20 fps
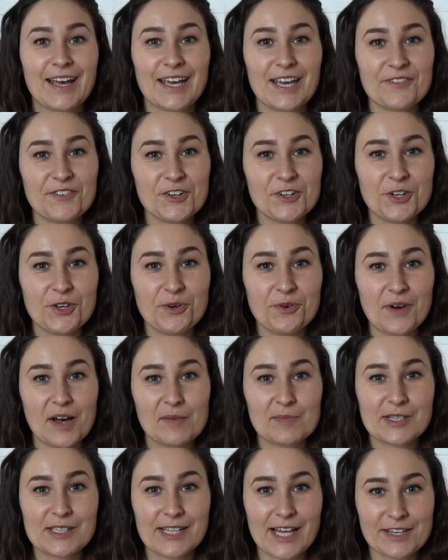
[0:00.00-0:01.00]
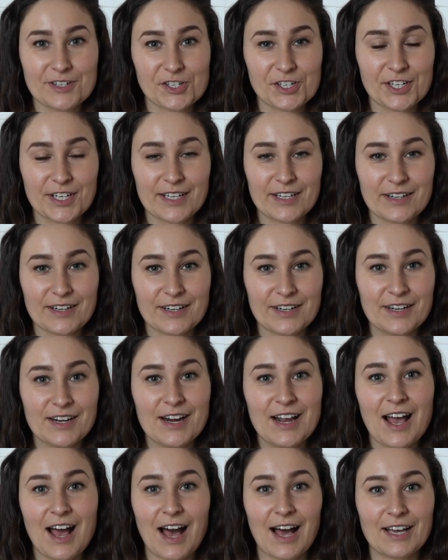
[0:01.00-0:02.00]
If you're new, I'm glad you're here.
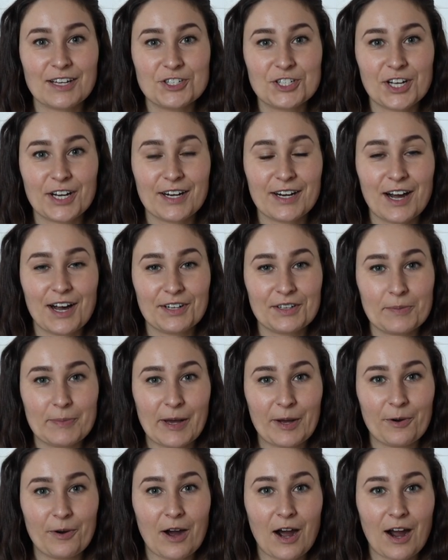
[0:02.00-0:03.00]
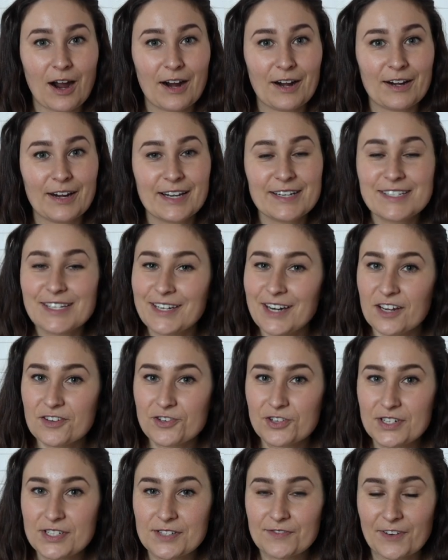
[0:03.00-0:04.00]
I share all about our
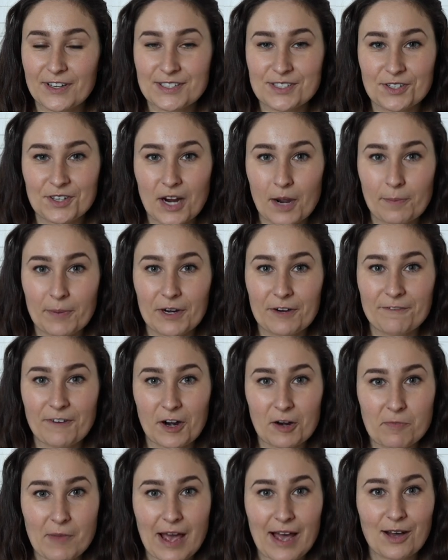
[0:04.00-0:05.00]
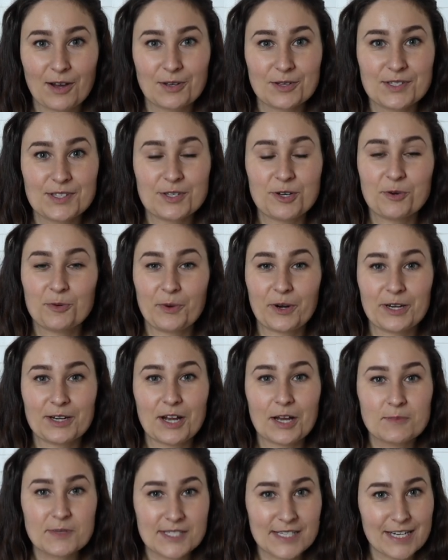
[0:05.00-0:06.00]
1800s fixer-upper farmhouse. We're in
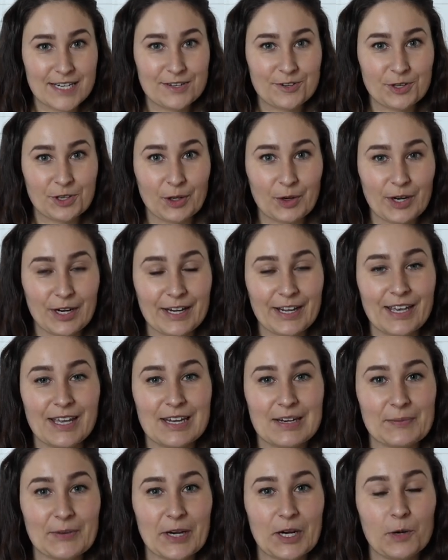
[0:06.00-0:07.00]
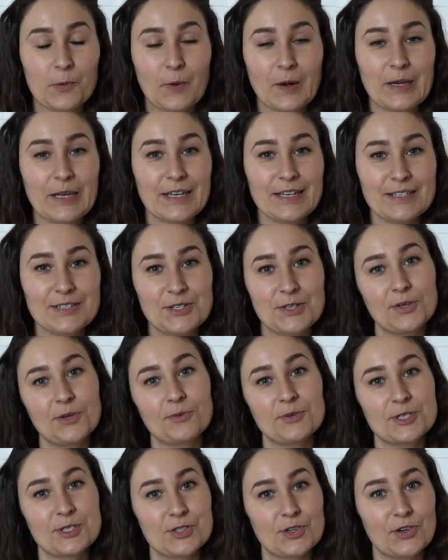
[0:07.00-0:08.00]
upstate New York and we are working to
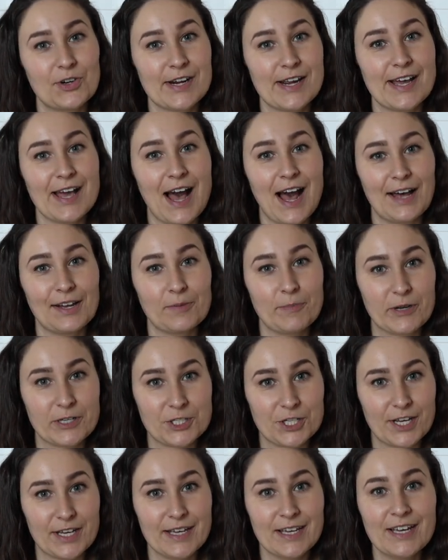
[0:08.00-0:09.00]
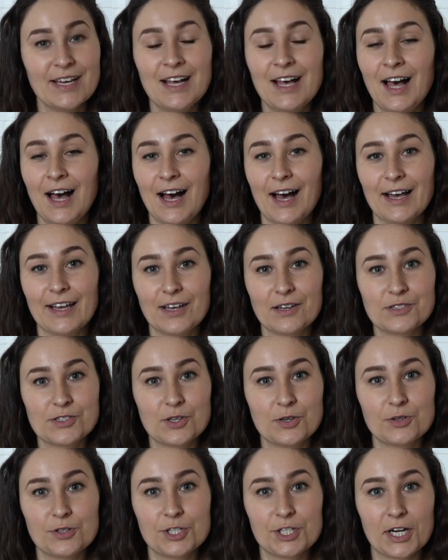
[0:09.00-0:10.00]
restore it on a budget. I
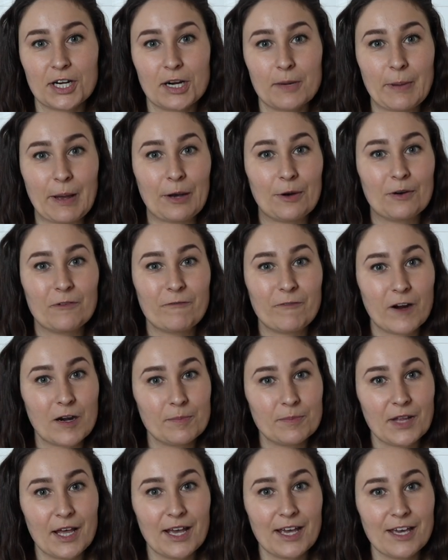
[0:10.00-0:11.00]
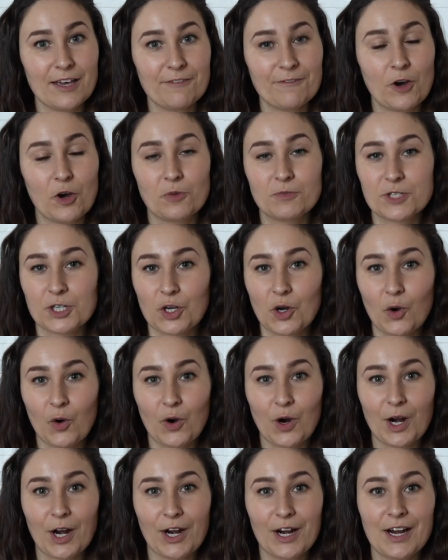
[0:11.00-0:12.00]
also share about farm life, home
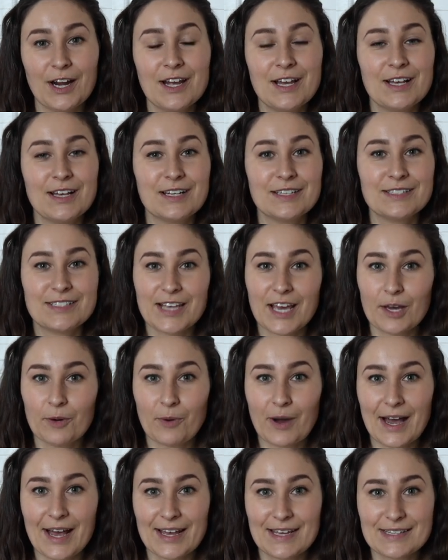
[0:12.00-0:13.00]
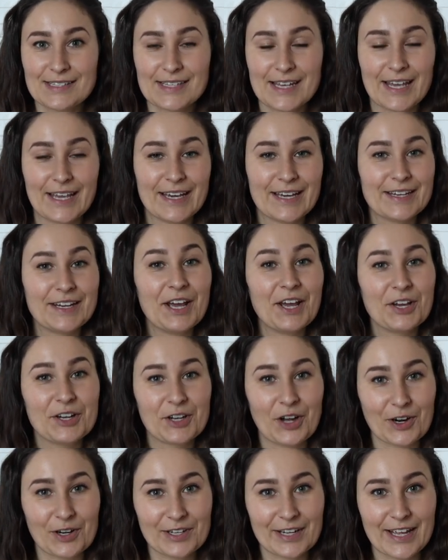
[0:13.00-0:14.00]
decor, DIYs, and
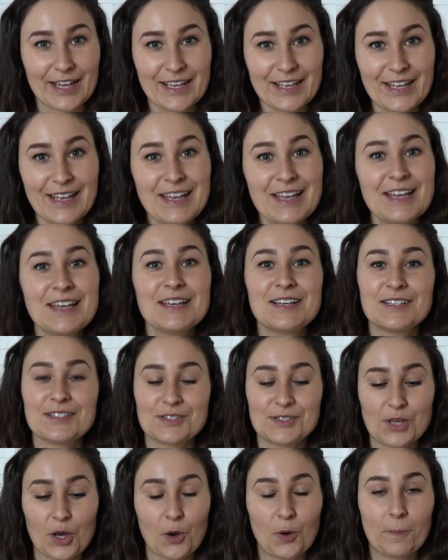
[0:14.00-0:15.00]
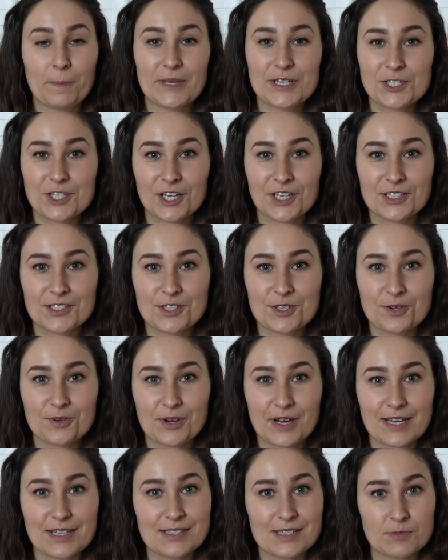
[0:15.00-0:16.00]
gardening. So be sure to
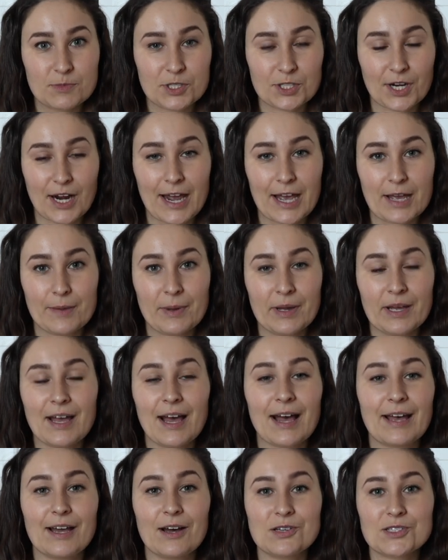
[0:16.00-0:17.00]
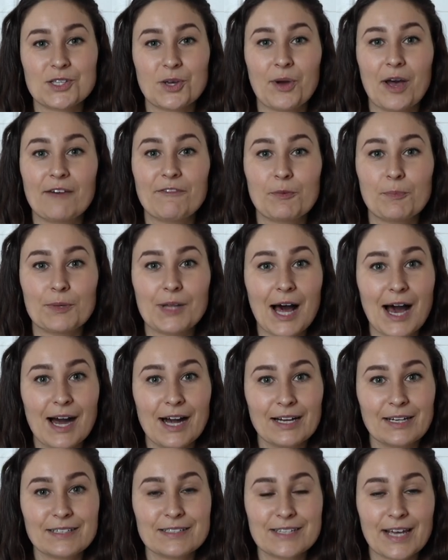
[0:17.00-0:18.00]
hit subscribe. I also have a
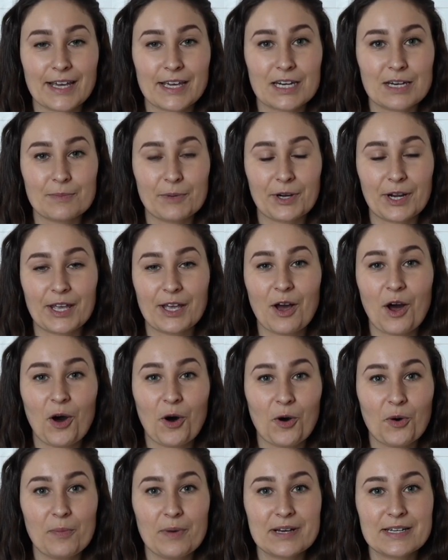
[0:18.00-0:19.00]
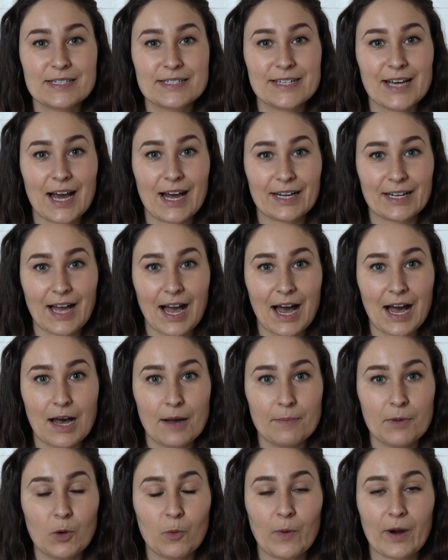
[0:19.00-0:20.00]
blog,
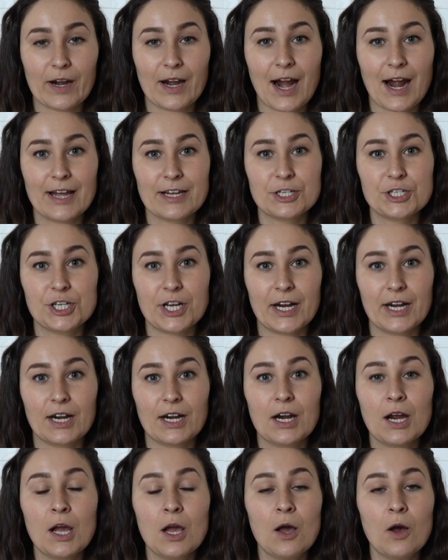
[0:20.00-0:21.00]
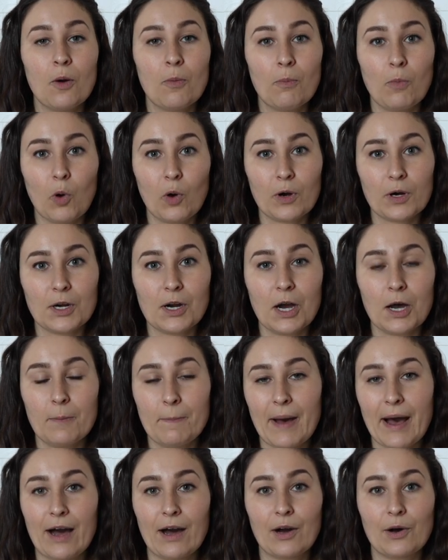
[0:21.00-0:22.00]
dianamariehome.com, where I share more
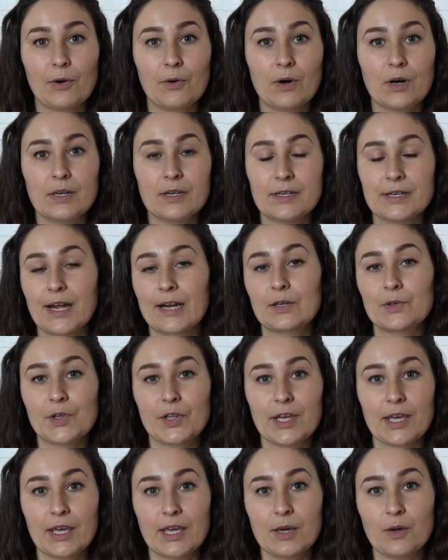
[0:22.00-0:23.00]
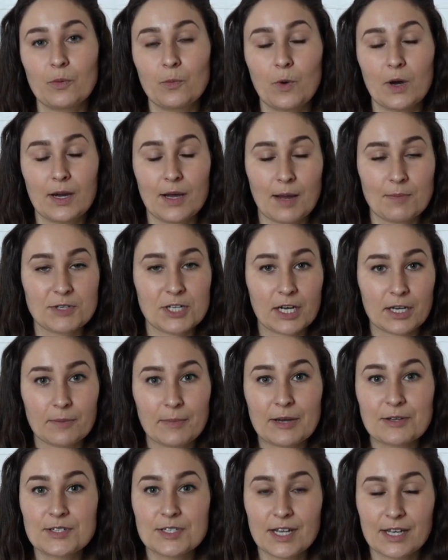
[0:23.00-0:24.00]
about not only what I'm talking
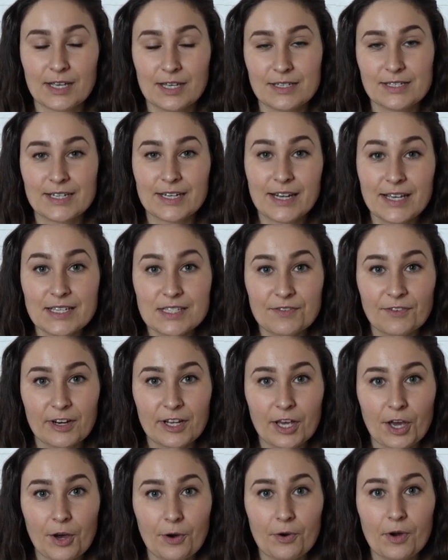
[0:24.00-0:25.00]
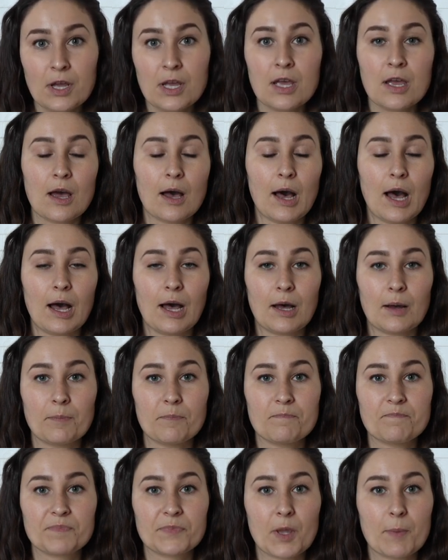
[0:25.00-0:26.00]
about in today's video,
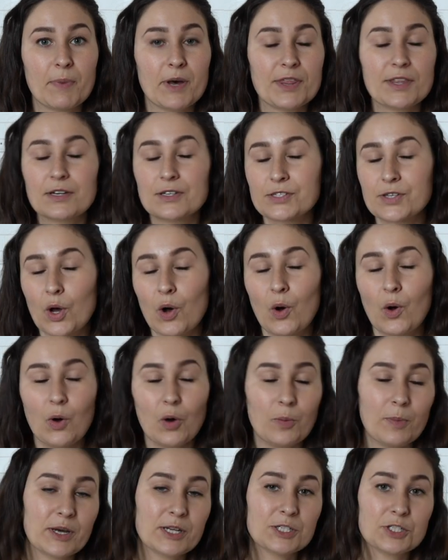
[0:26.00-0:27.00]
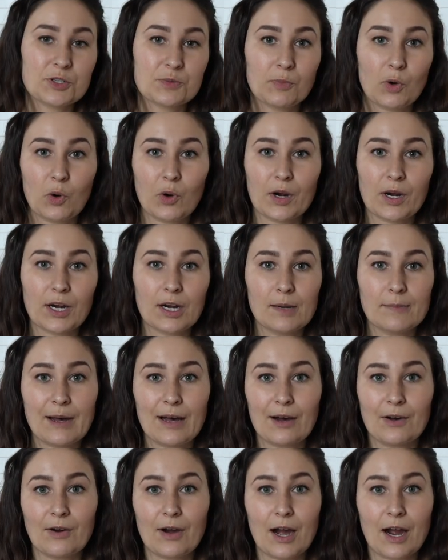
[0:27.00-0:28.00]
um, but there's a whole bunch more
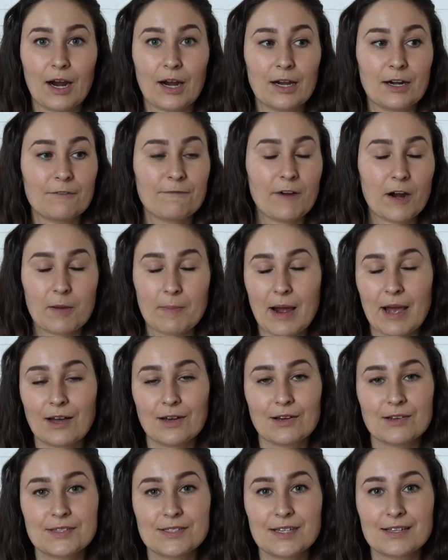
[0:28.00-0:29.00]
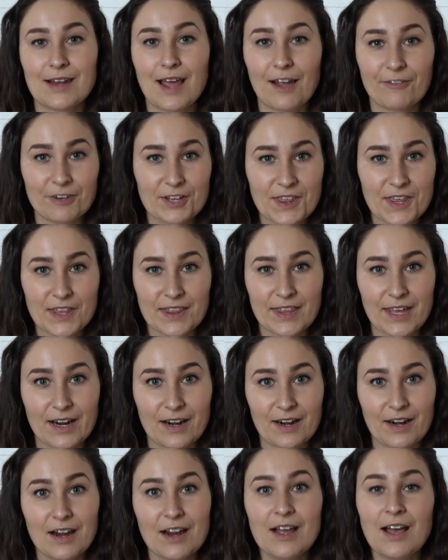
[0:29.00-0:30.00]
about our farmhouse and everything
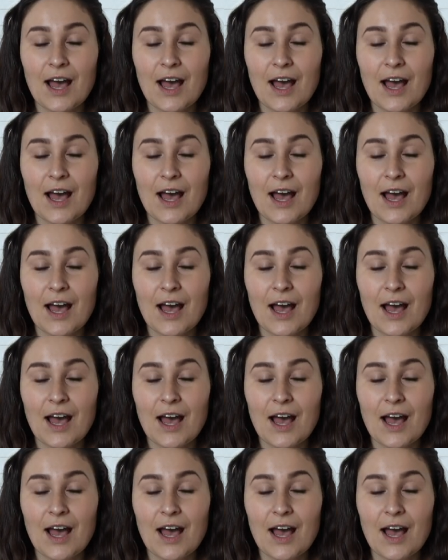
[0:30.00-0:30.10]
there.